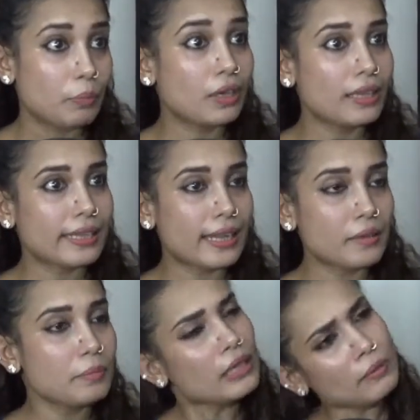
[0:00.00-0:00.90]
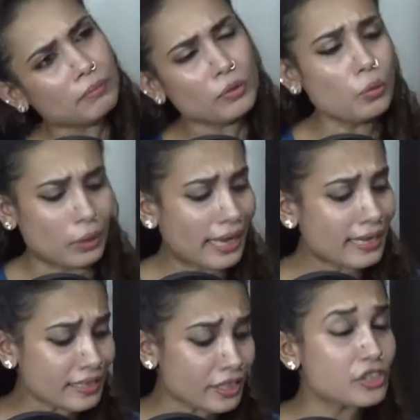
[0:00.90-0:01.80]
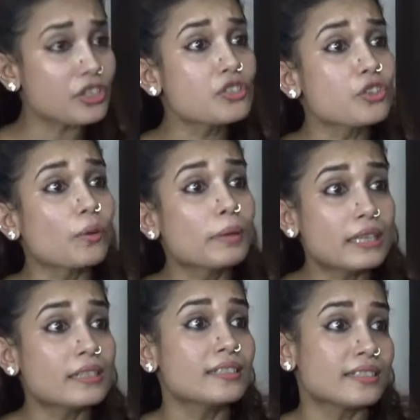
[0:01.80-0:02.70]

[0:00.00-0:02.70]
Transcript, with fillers: PEARL Academy? No, any teaching job in a okay.